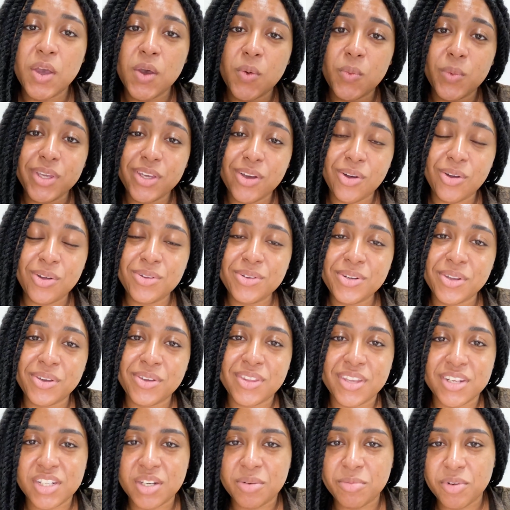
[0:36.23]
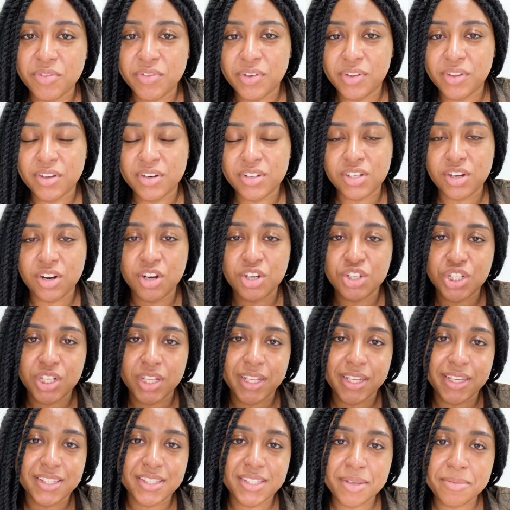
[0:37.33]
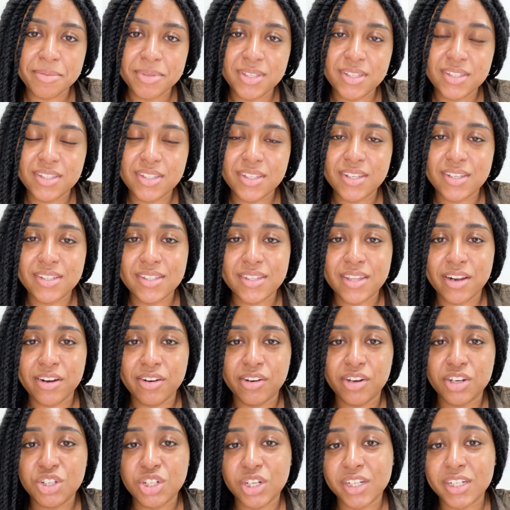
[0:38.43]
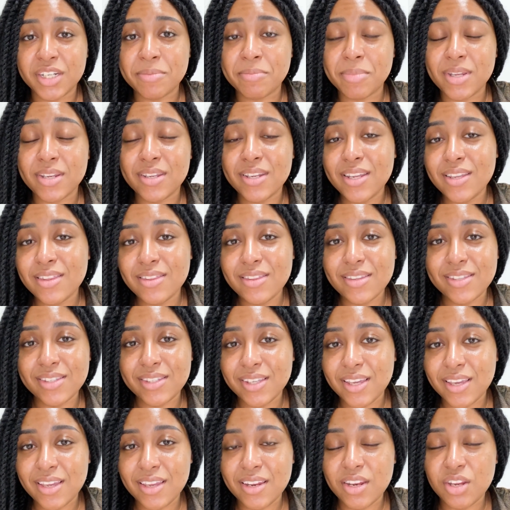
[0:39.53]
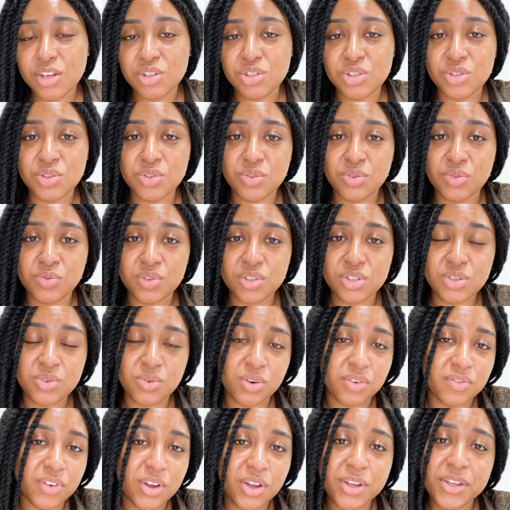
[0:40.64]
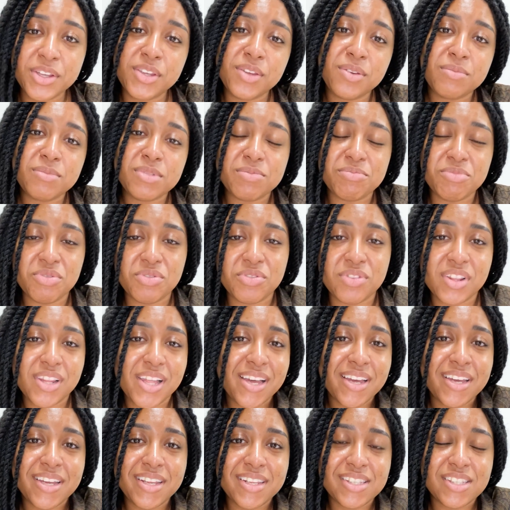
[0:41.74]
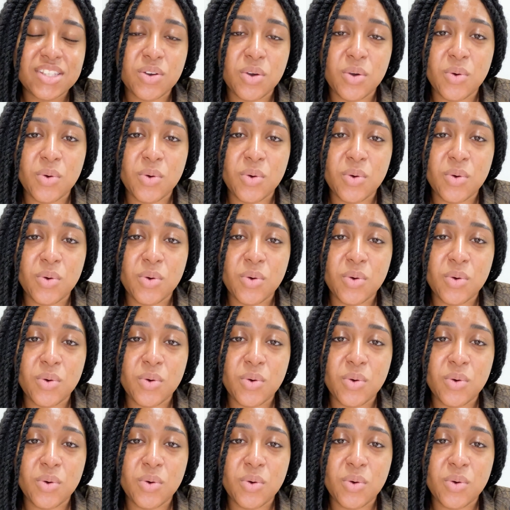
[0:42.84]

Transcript: We all know that dermal fillers are gel-like substances that are injected beneath the skin to restore volume, smooth lines,